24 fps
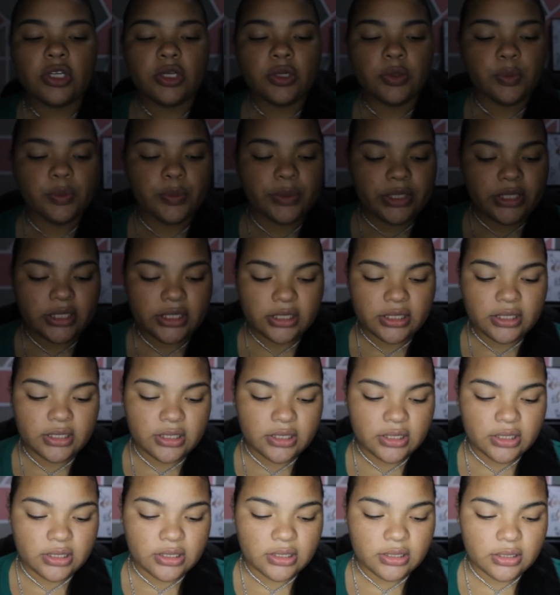which
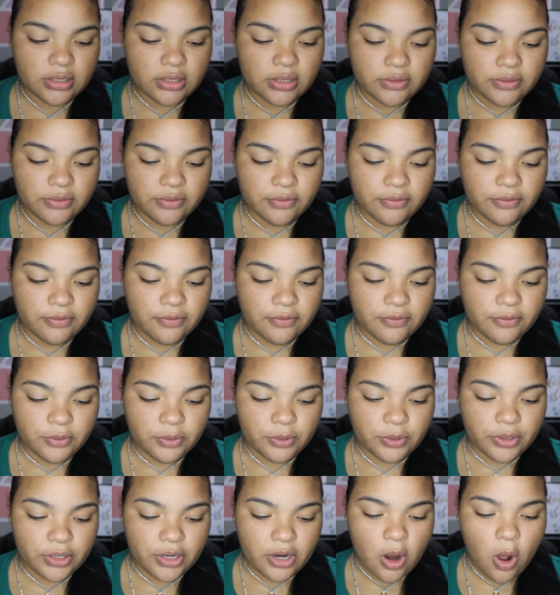is
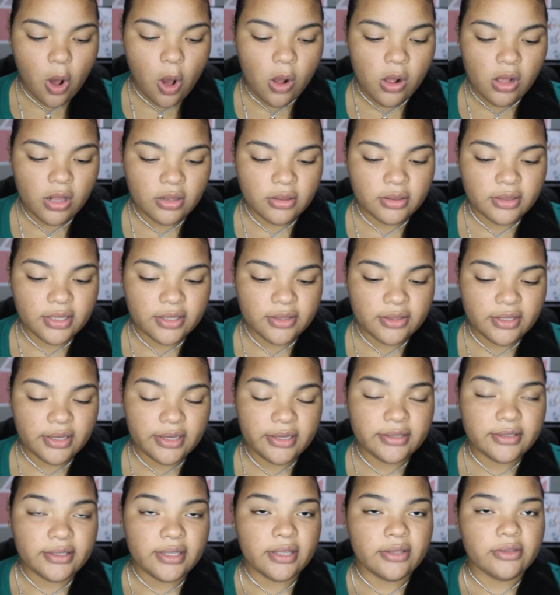for all the
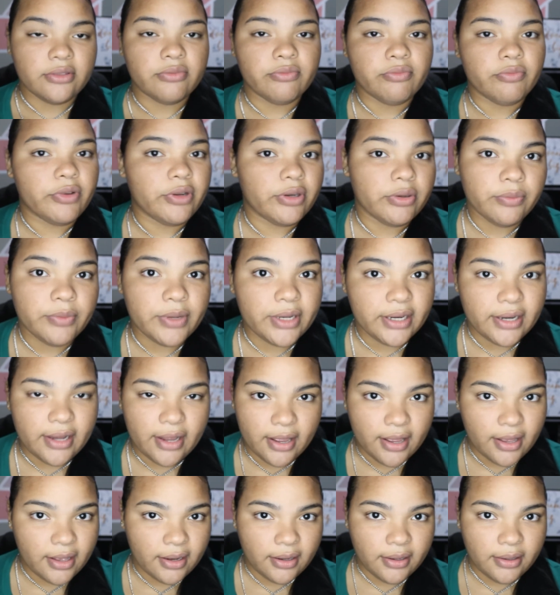things that we don't want
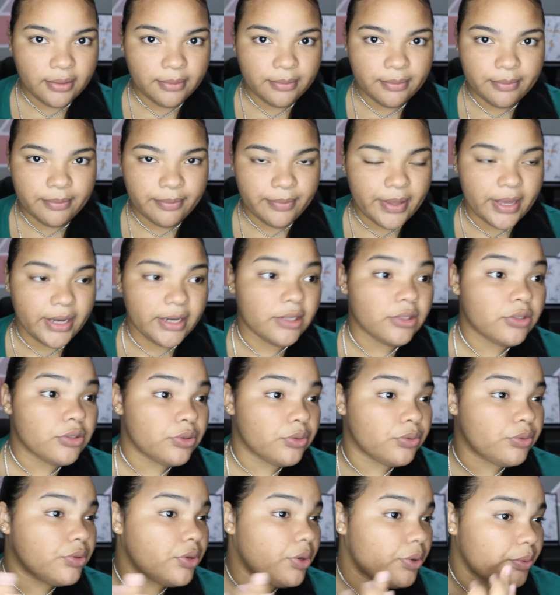anybody to
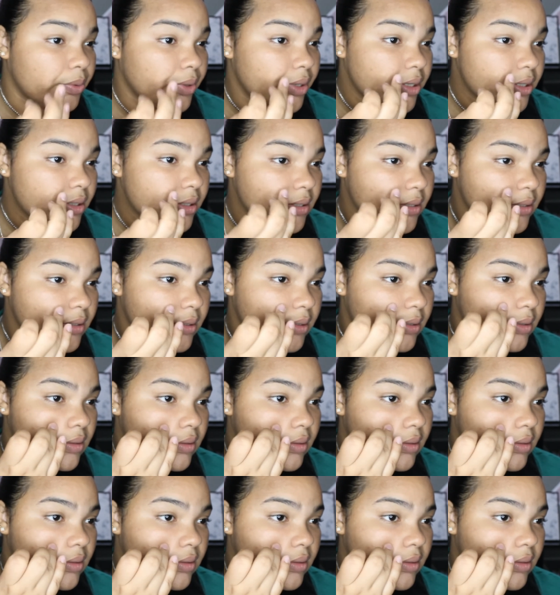notice.